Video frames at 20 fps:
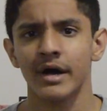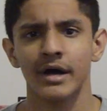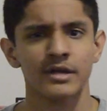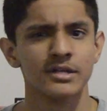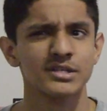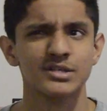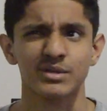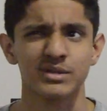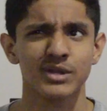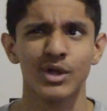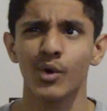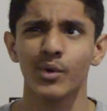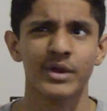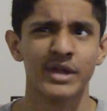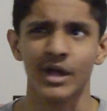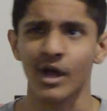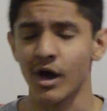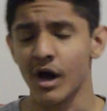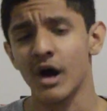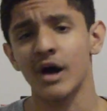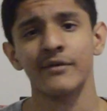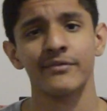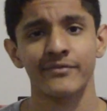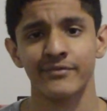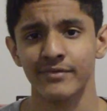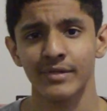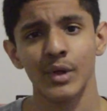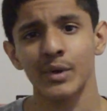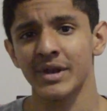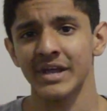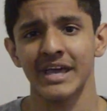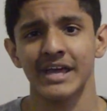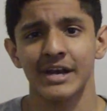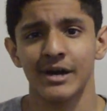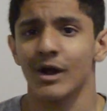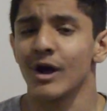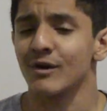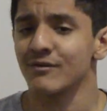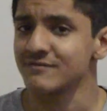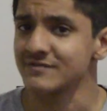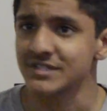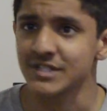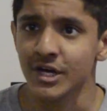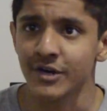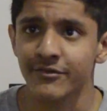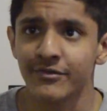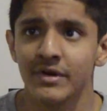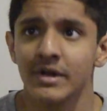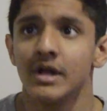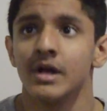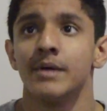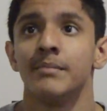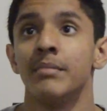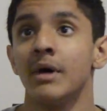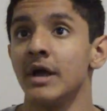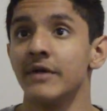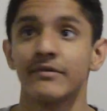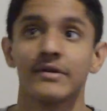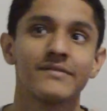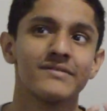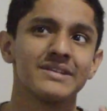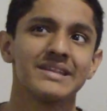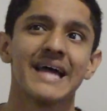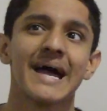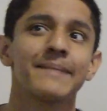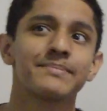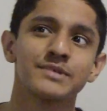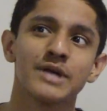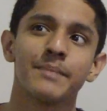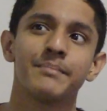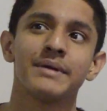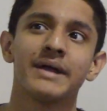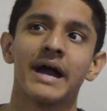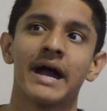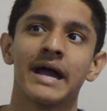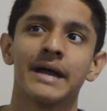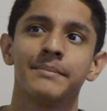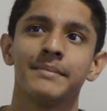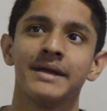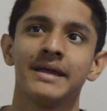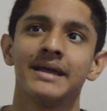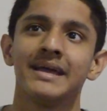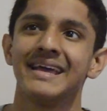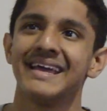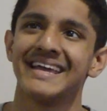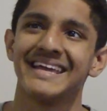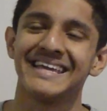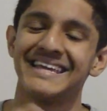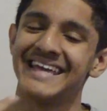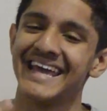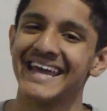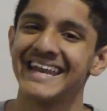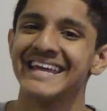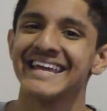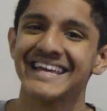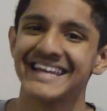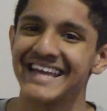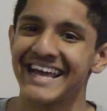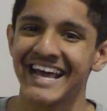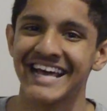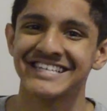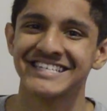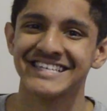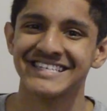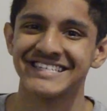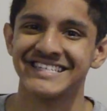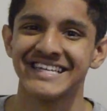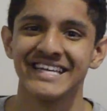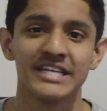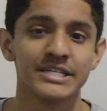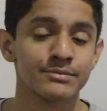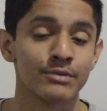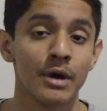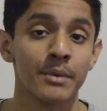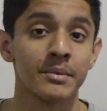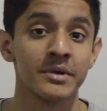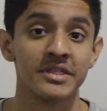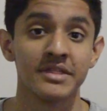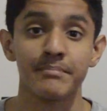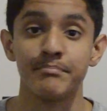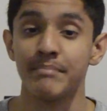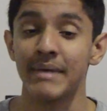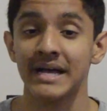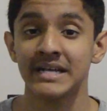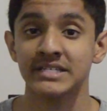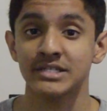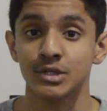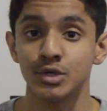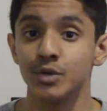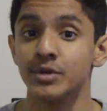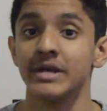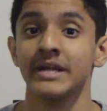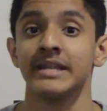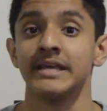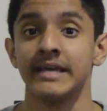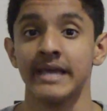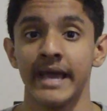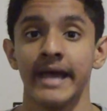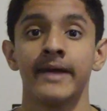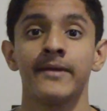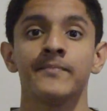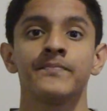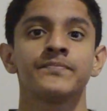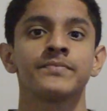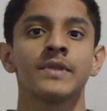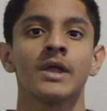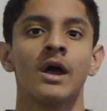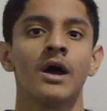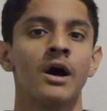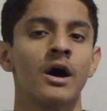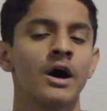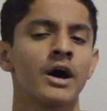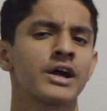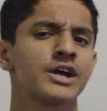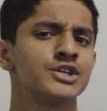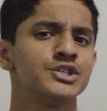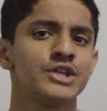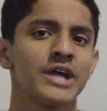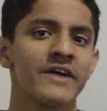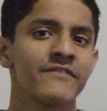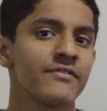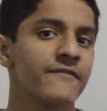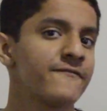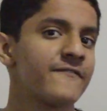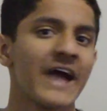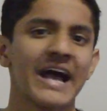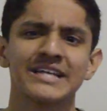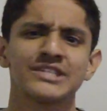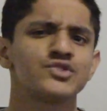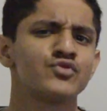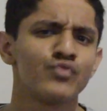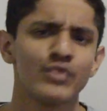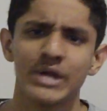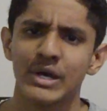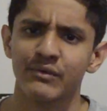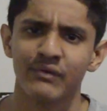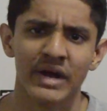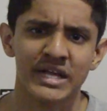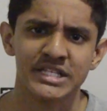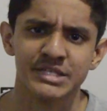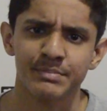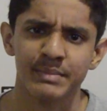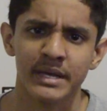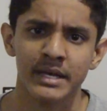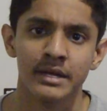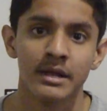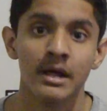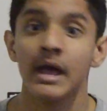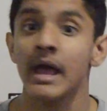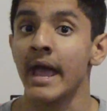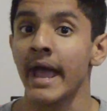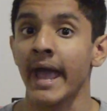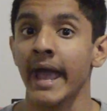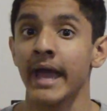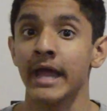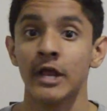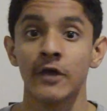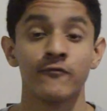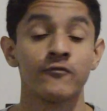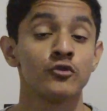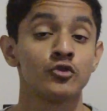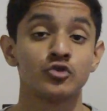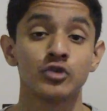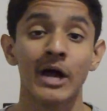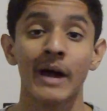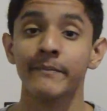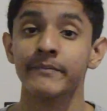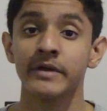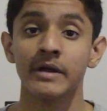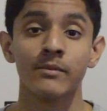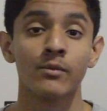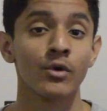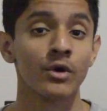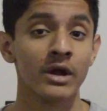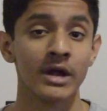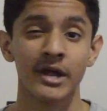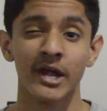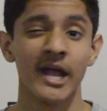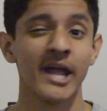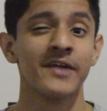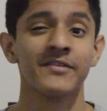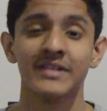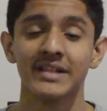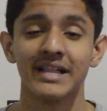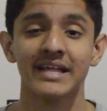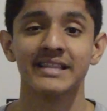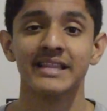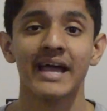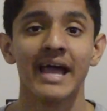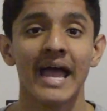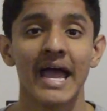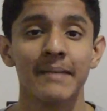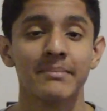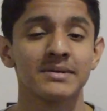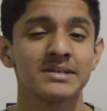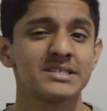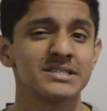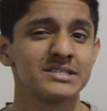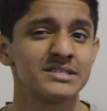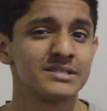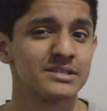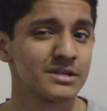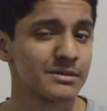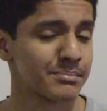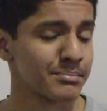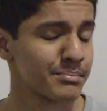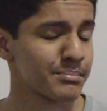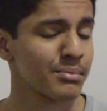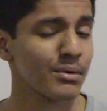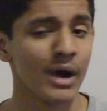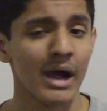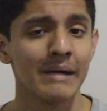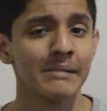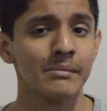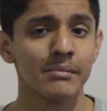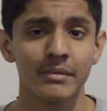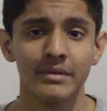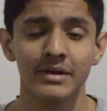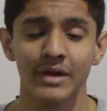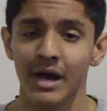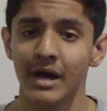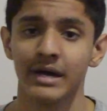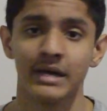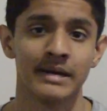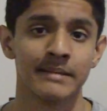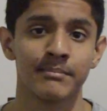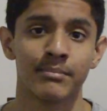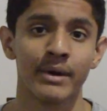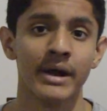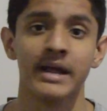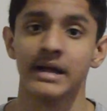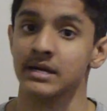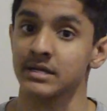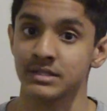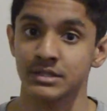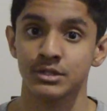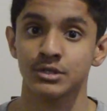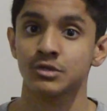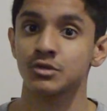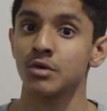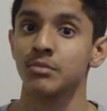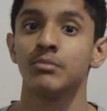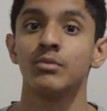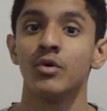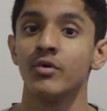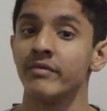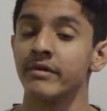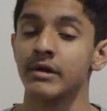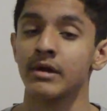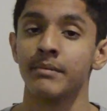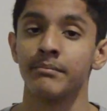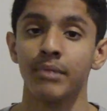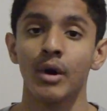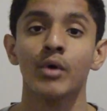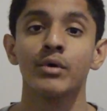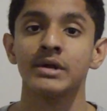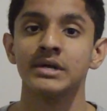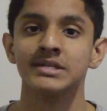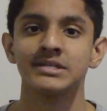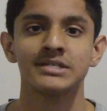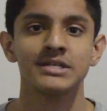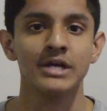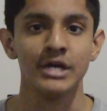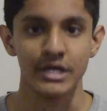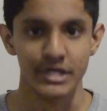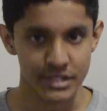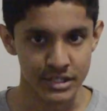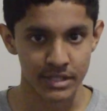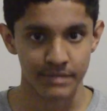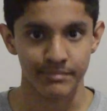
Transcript: just loading in and off stuff. But if you have a laptop behind me, getting an SSD is probably the best you can get, because you have the fastest read and write speed. And if you drop them or anything like that happens, they're probably not gonna break because there's no moving components to